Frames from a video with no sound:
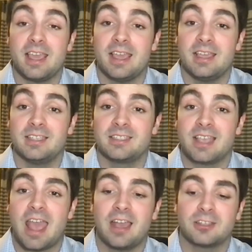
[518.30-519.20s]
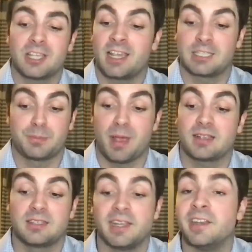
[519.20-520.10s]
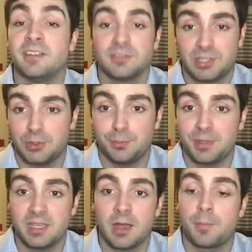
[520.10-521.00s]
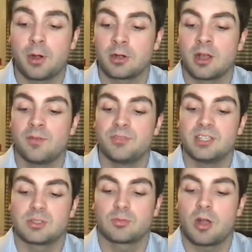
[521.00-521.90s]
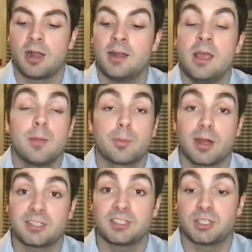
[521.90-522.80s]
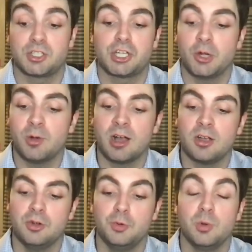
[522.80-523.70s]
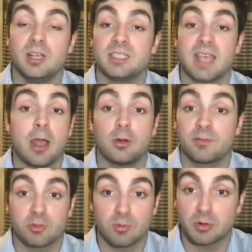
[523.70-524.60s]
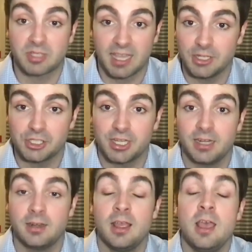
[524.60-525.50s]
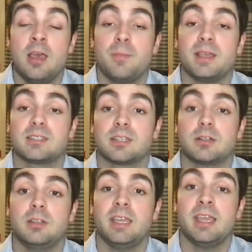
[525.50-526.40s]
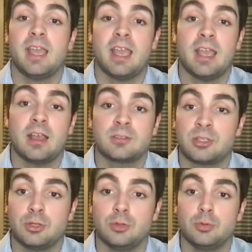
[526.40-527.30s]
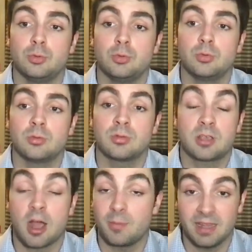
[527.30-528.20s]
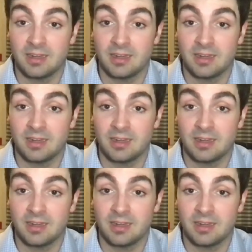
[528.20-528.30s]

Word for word: is expected to be a part of this run. Precious Achiuwa, who was out of the rotation basically to come in